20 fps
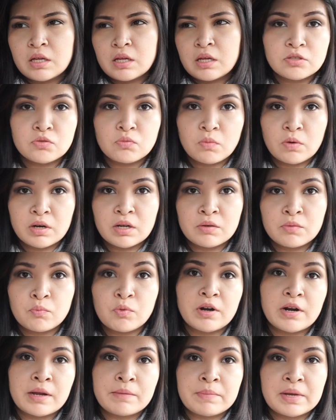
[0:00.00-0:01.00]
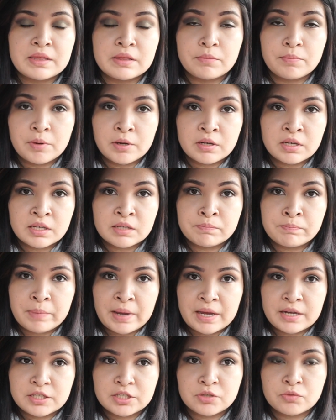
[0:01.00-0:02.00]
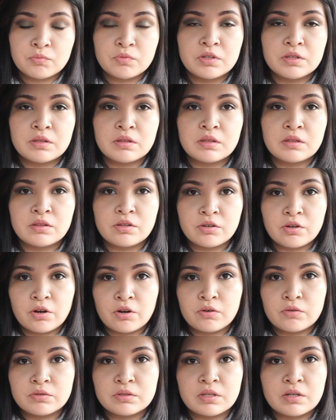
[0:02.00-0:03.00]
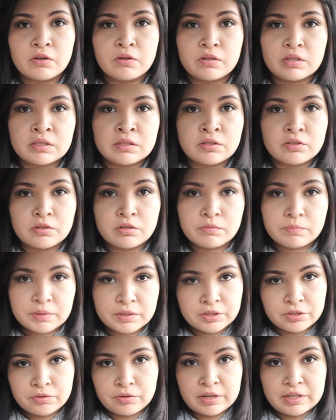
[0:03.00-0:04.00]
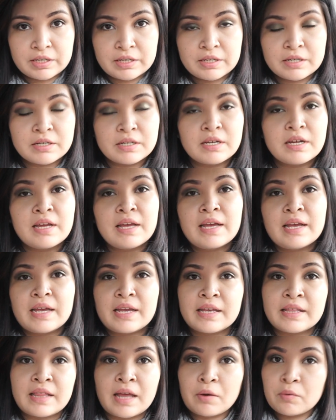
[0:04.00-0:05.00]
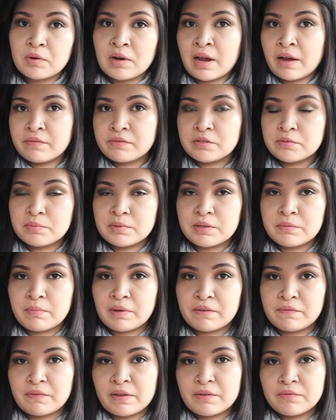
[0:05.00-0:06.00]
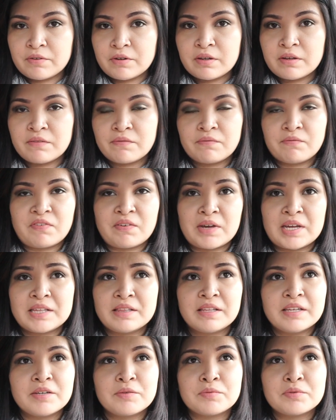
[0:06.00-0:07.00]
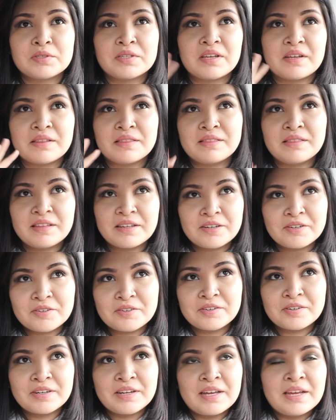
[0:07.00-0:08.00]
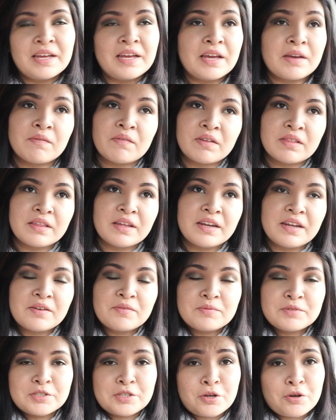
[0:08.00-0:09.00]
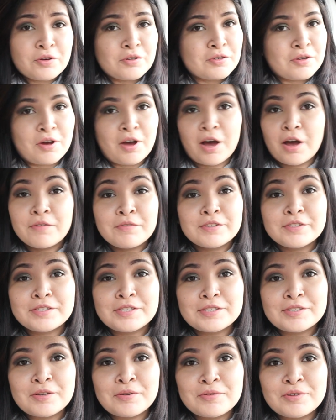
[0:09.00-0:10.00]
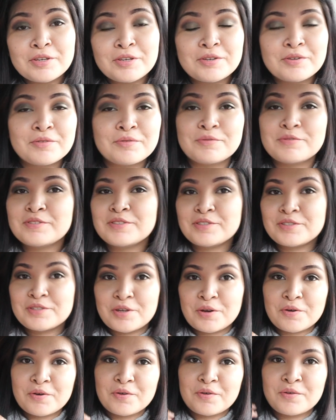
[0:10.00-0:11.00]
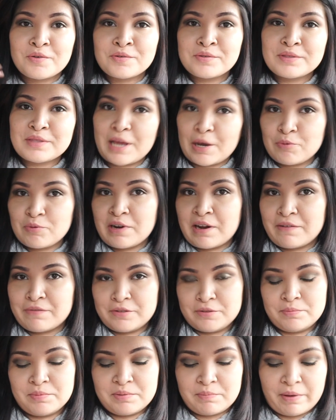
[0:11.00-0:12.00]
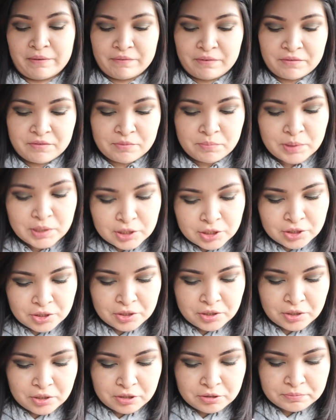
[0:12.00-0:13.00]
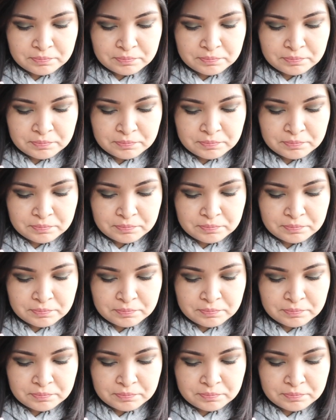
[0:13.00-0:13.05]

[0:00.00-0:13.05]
There's one where I'm at the pumpkin patch with the girls and I'll insert a picture right here. And that would have to be my favorite. Violet was little and Valeria was obviously so cute. So that would have to be my favorite picture.